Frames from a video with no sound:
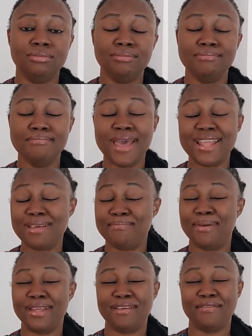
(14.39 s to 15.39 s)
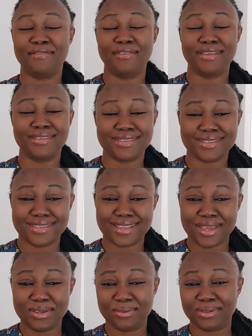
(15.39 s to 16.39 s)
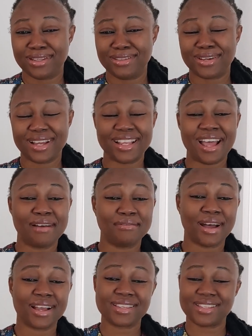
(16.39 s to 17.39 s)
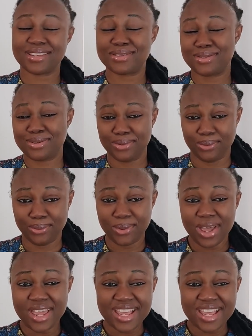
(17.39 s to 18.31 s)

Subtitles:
many benefits that you can have access to